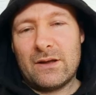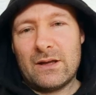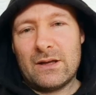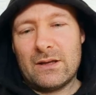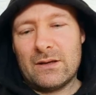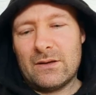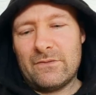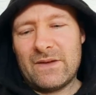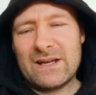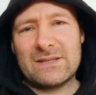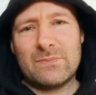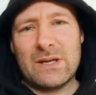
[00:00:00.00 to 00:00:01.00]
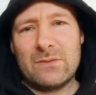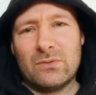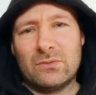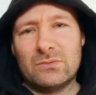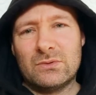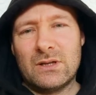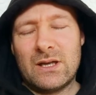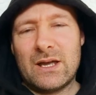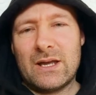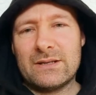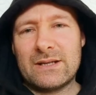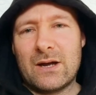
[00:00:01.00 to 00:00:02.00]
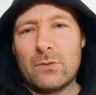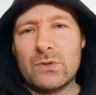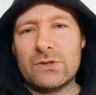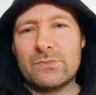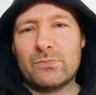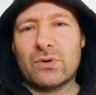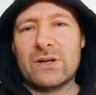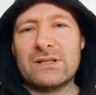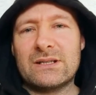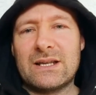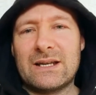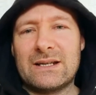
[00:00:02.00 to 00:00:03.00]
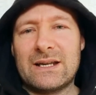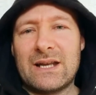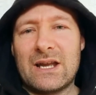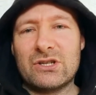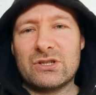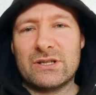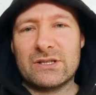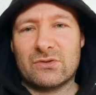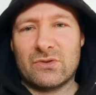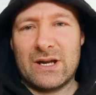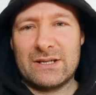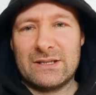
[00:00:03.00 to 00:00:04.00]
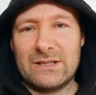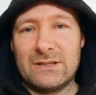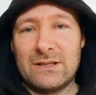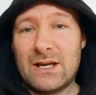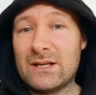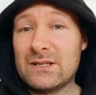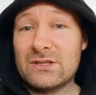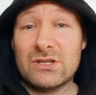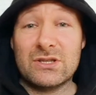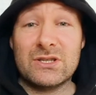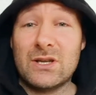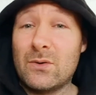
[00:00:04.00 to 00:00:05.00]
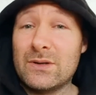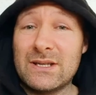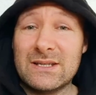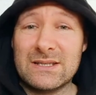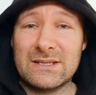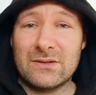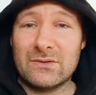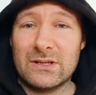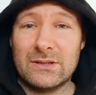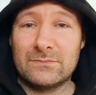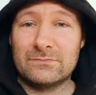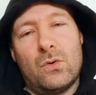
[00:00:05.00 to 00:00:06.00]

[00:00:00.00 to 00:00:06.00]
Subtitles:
affects people and how much parental alienation is created and is just so unnecessary.